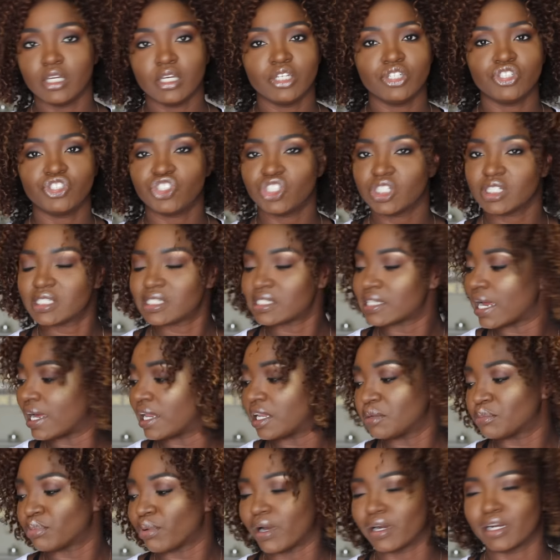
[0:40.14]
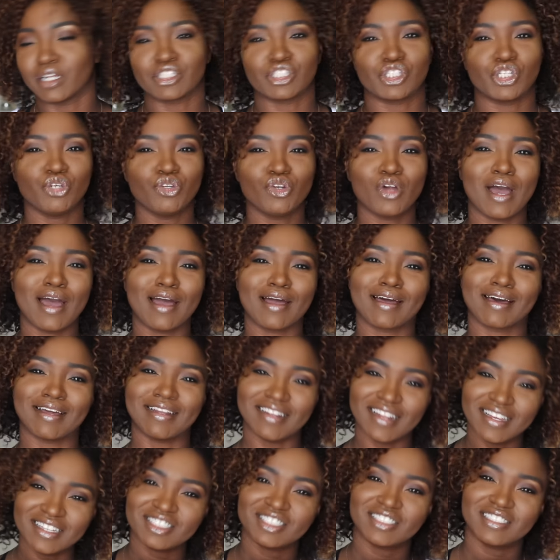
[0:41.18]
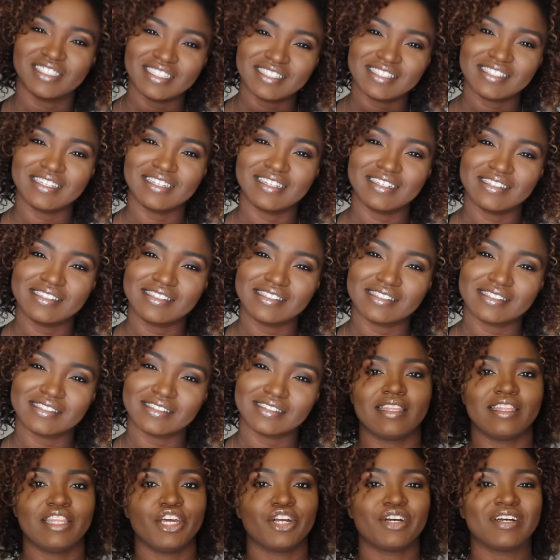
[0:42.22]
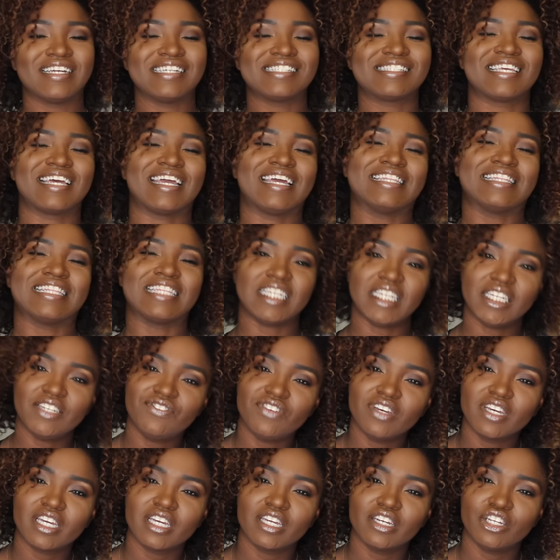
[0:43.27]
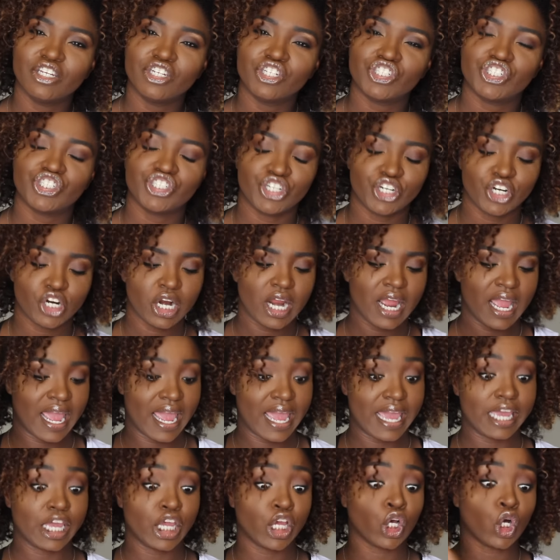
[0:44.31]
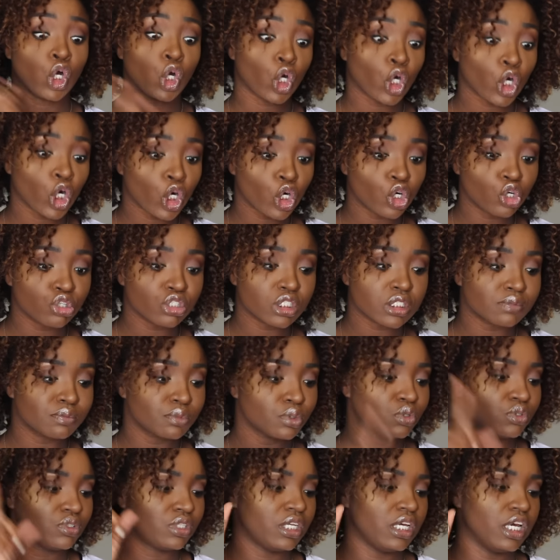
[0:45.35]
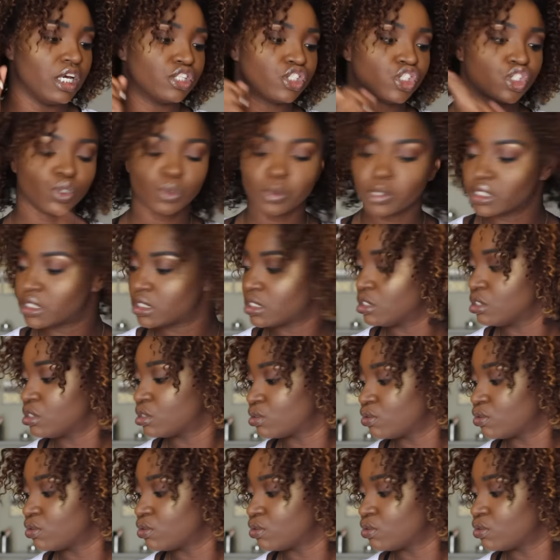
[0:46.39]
It's just styling products. Do you know how clutch this is? There is a leave-in conditioner, a curl smoothie, a twisting